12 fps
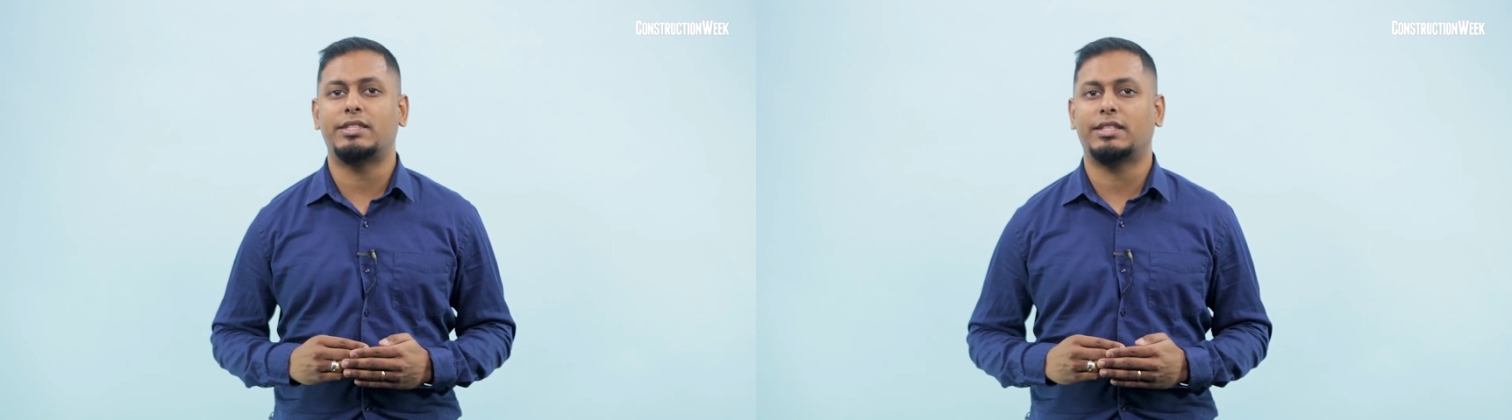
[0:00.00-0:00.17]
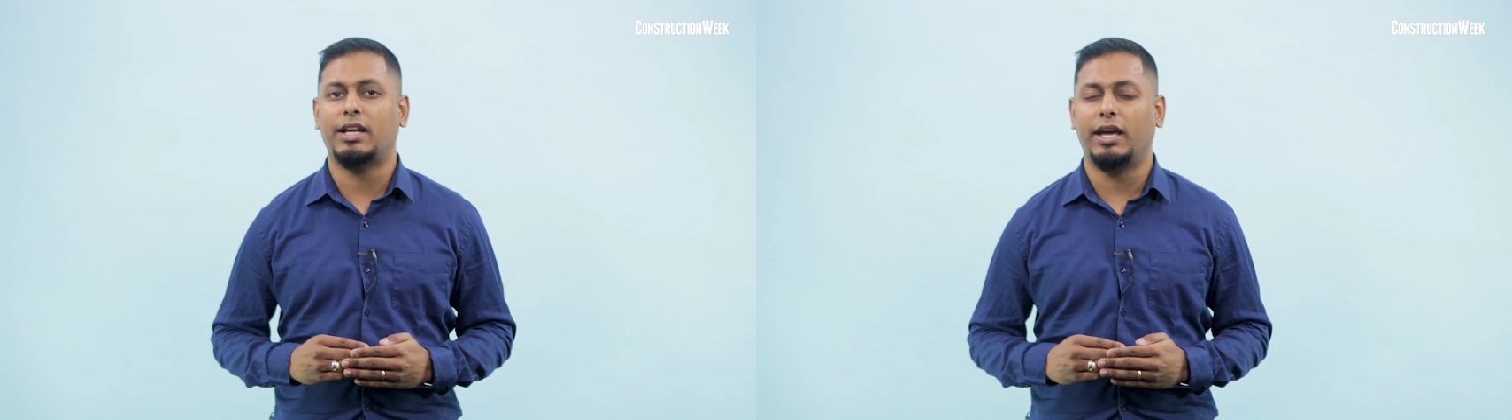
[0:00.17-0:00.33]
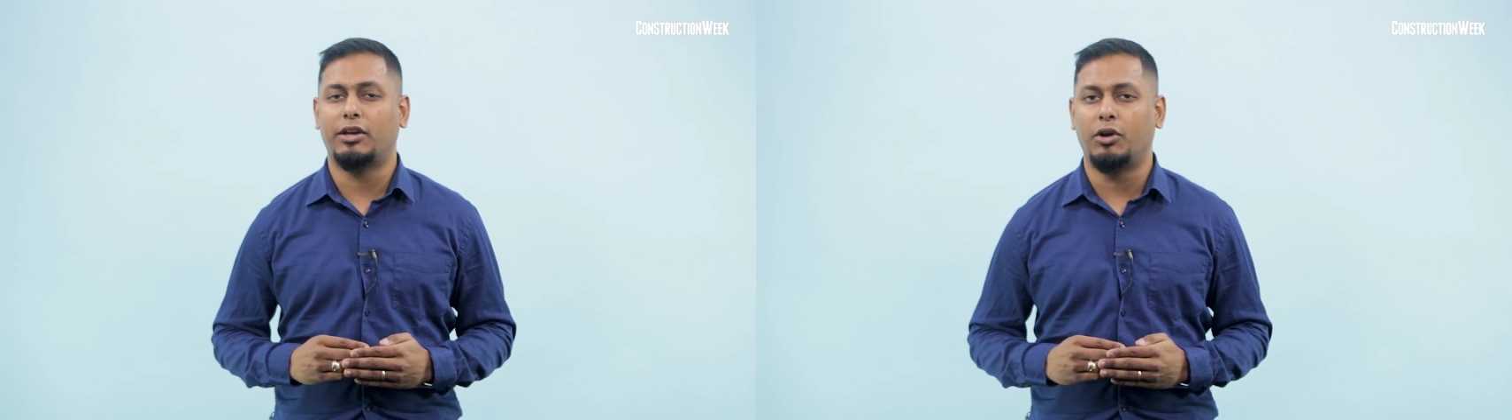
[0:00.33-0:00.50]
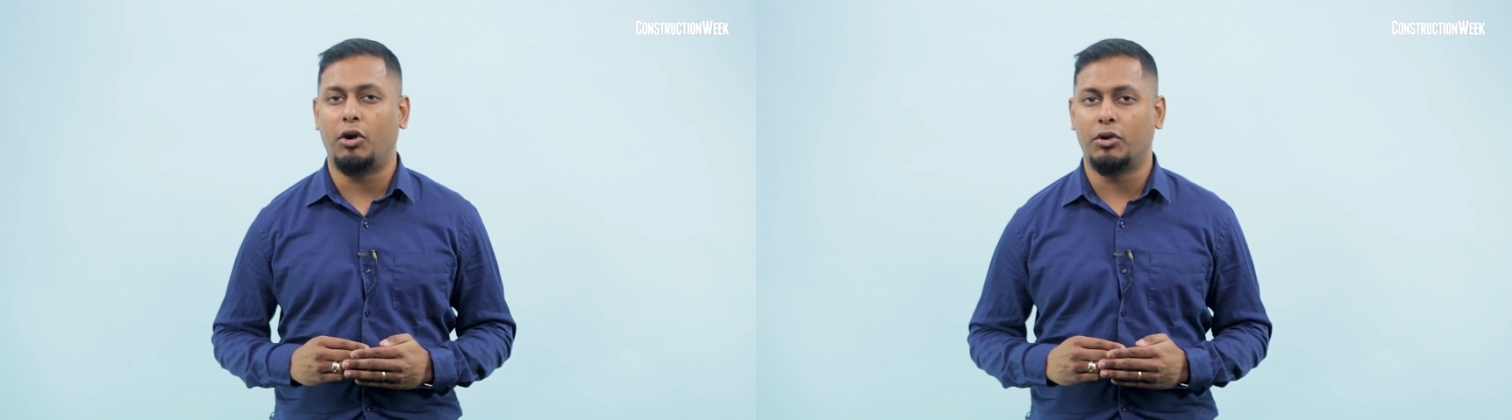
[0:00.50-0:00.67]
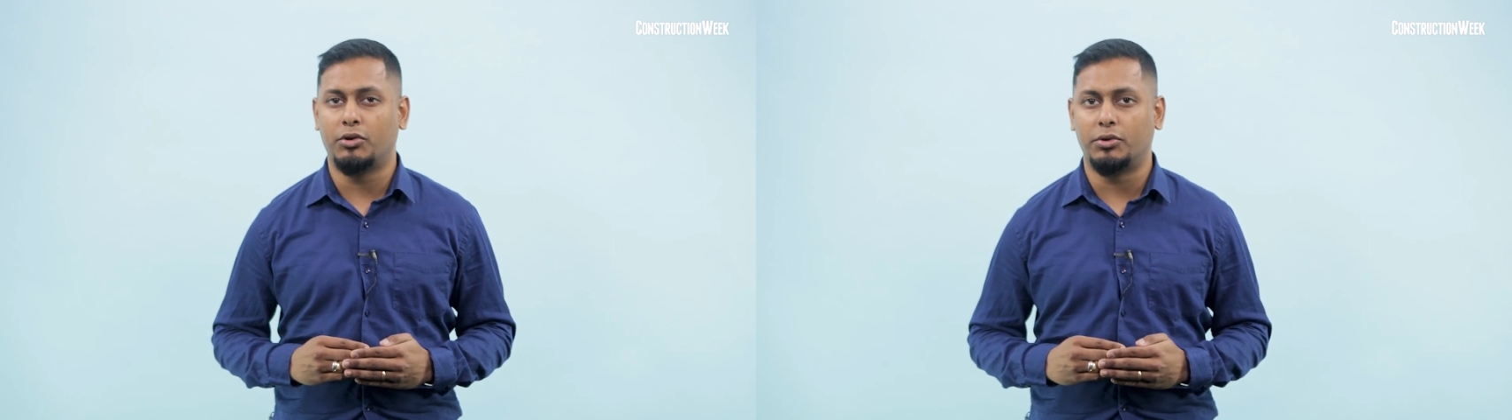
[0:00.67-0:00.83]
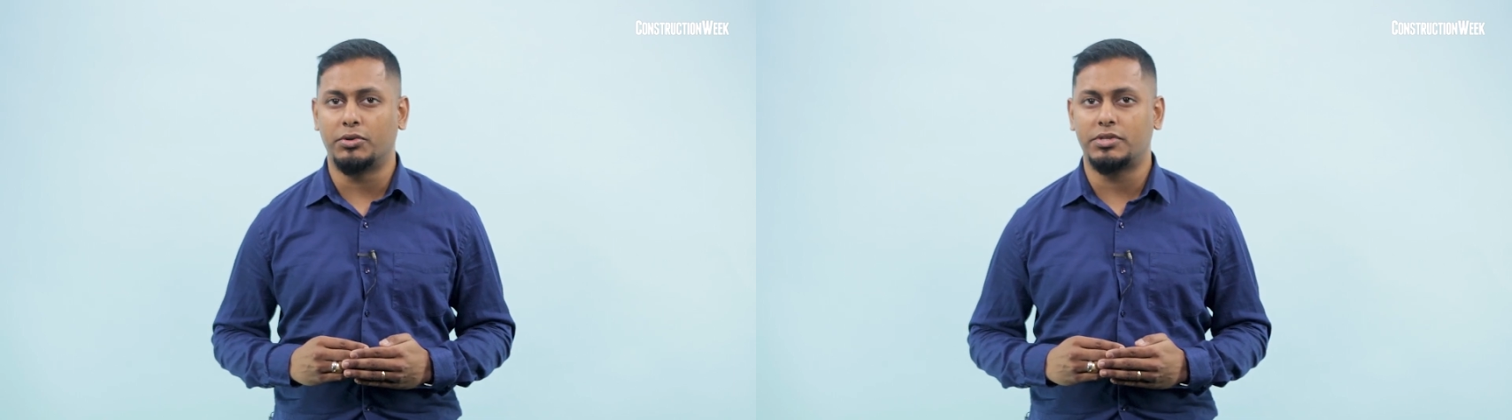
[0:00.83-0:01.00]
sky
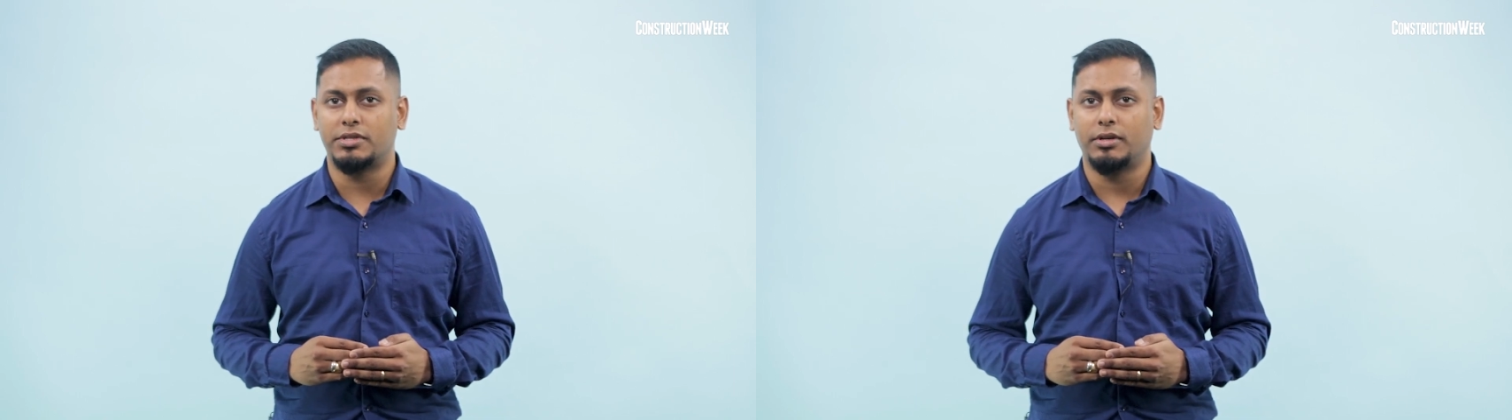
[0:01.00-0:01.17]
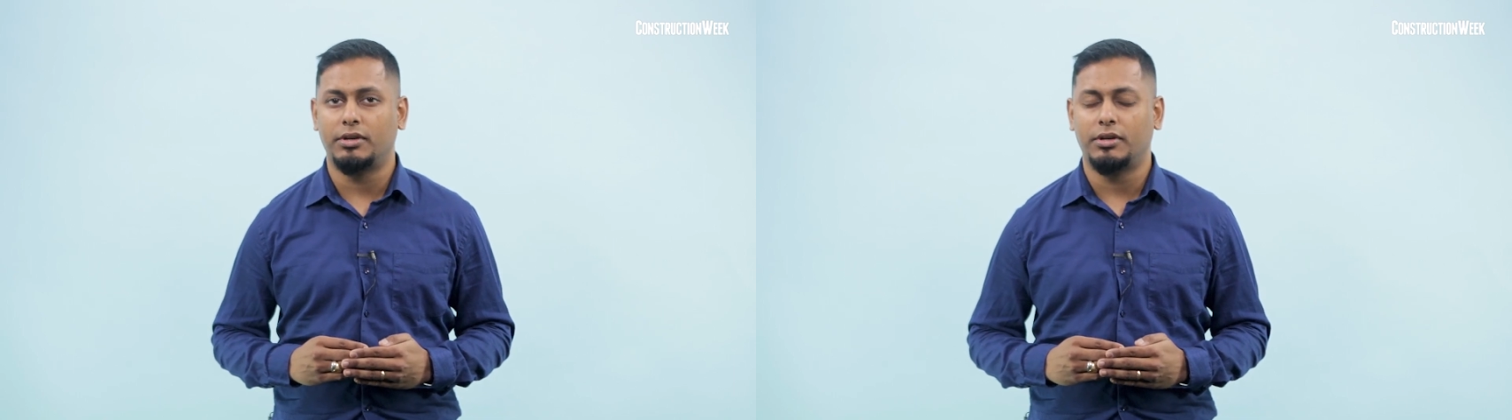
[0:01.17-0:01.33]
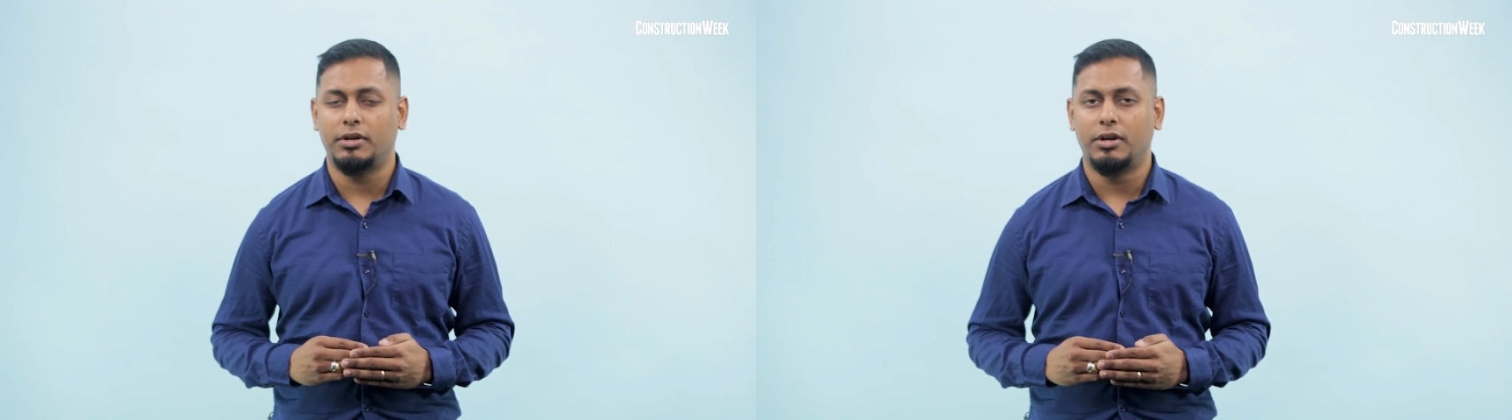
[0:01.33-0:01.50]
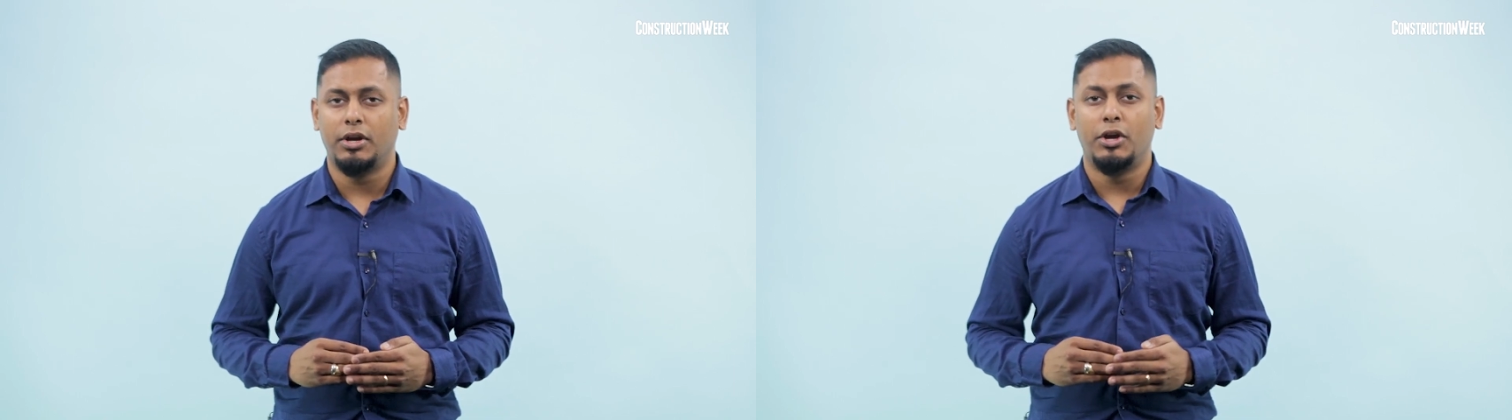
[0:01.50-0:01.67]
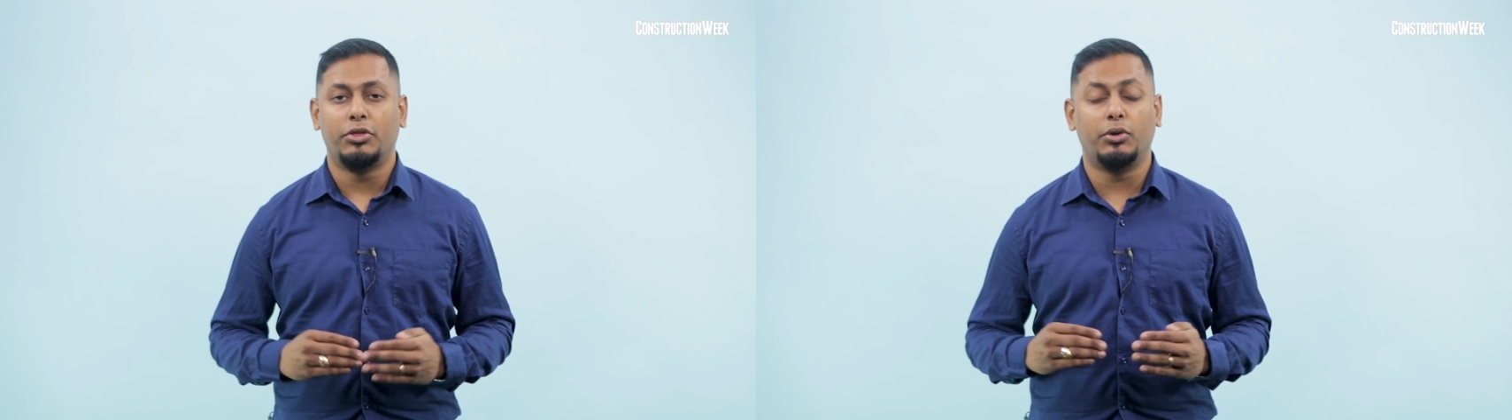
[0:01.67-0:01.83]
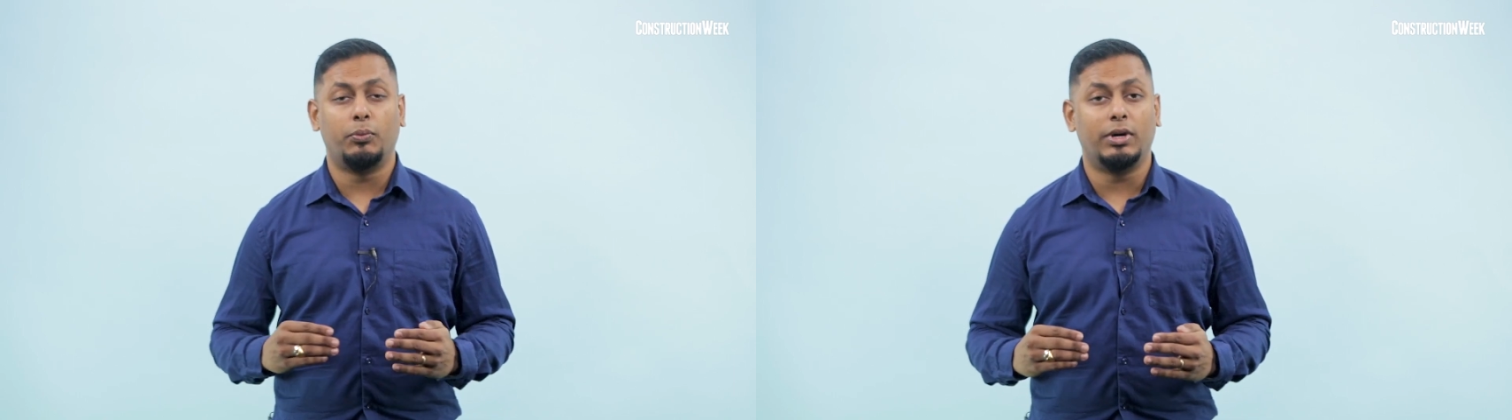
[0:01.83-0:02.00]
concourse.
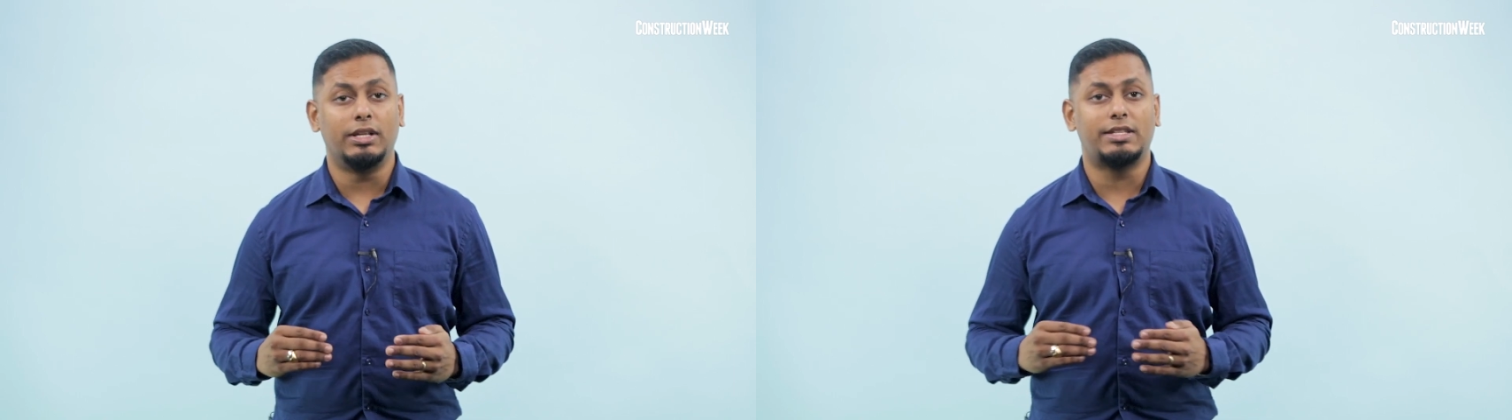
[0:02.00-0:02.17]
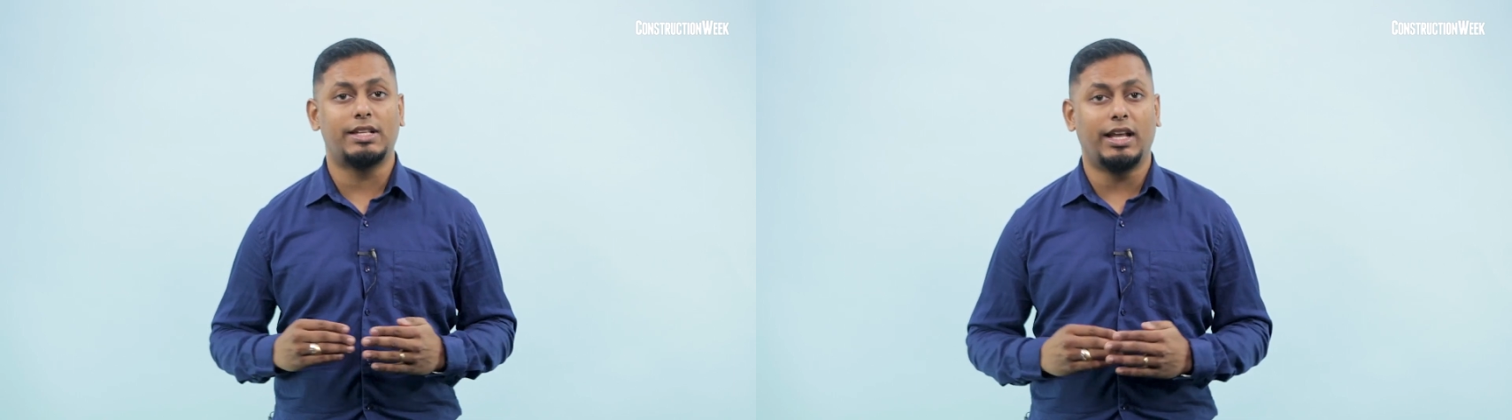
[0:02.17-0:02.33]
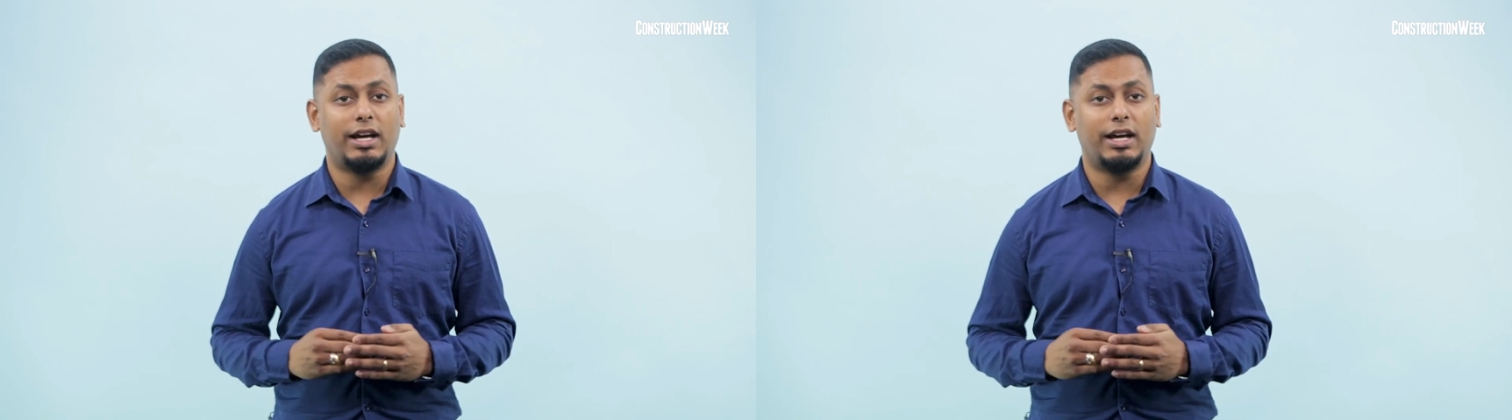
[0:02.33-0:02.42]
The world's